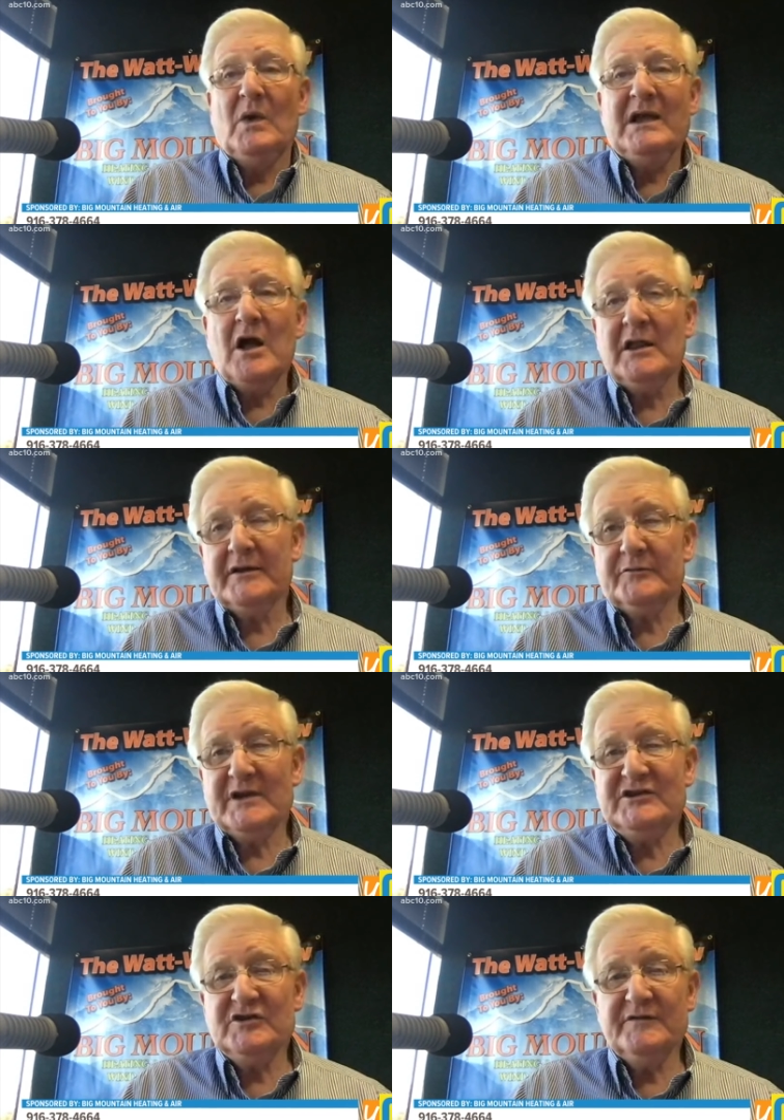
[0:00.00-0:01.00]
we call it a
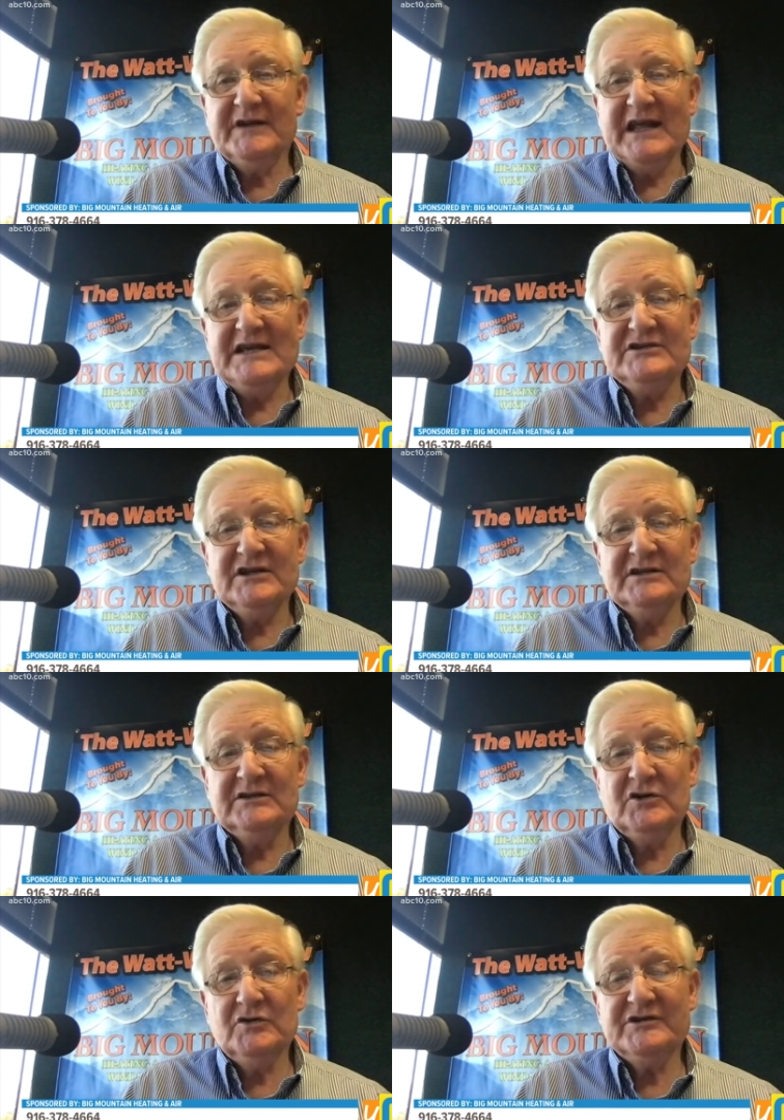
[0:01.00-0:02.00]

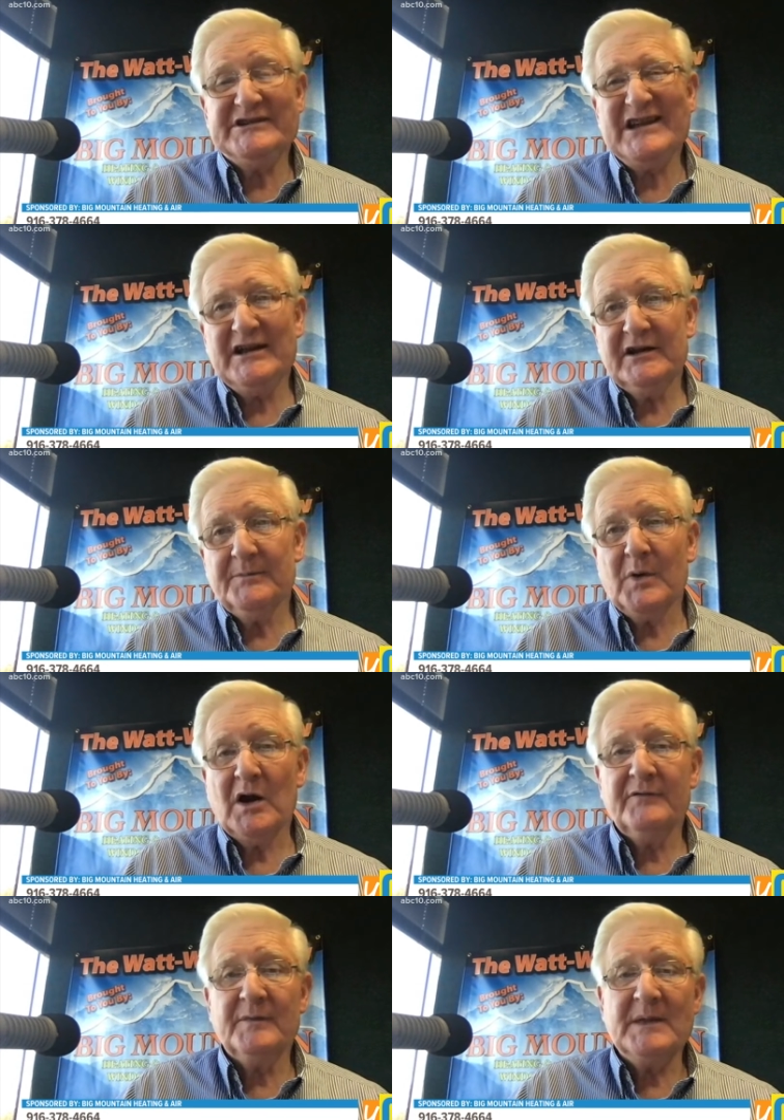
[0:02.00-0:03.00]
rejuvenation to set it
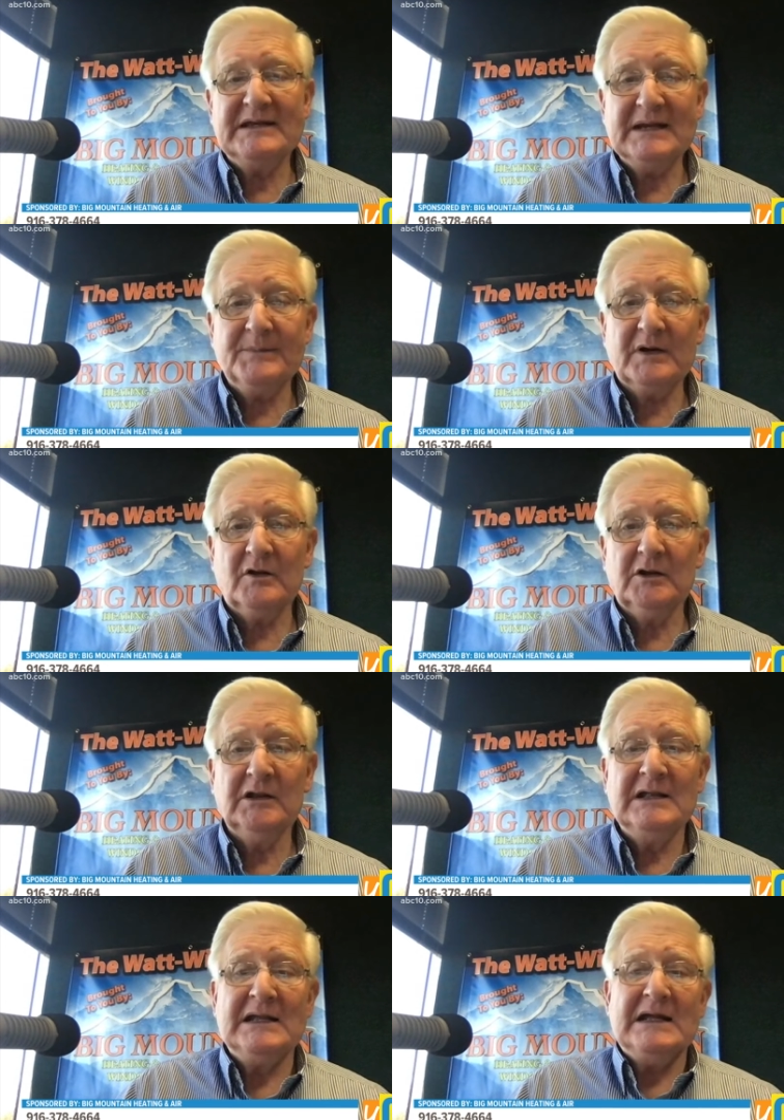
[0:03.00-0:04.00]
apart from the
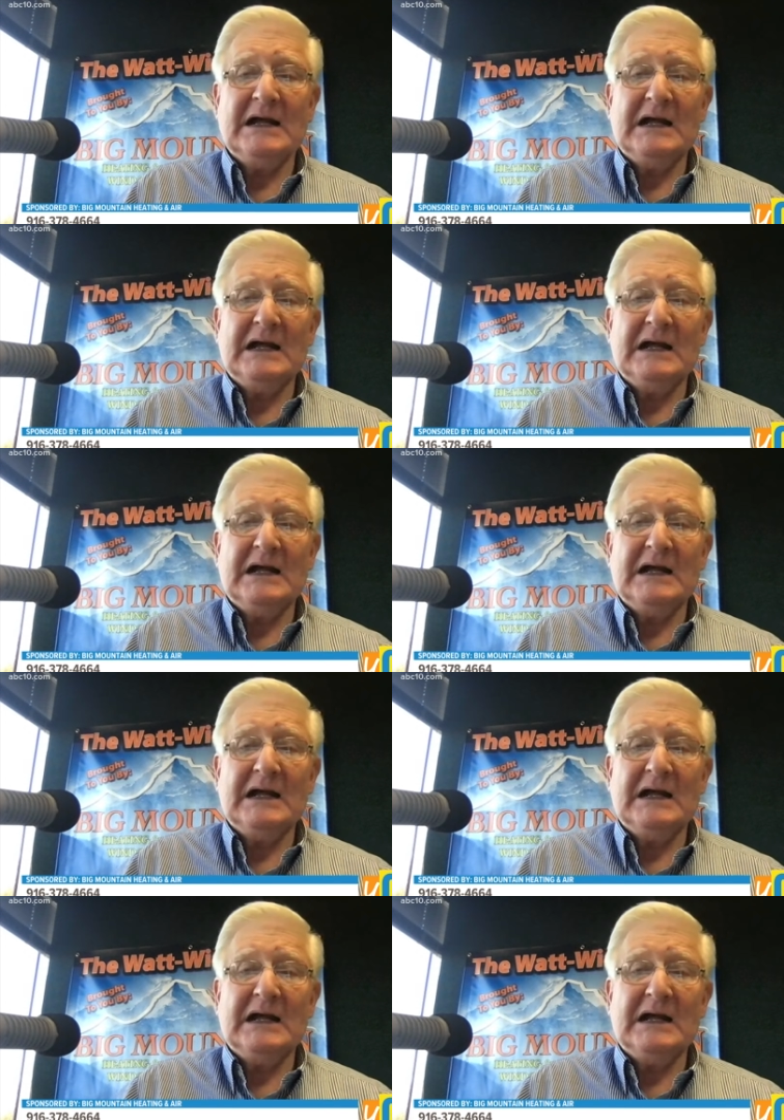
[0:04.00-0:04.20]
typical.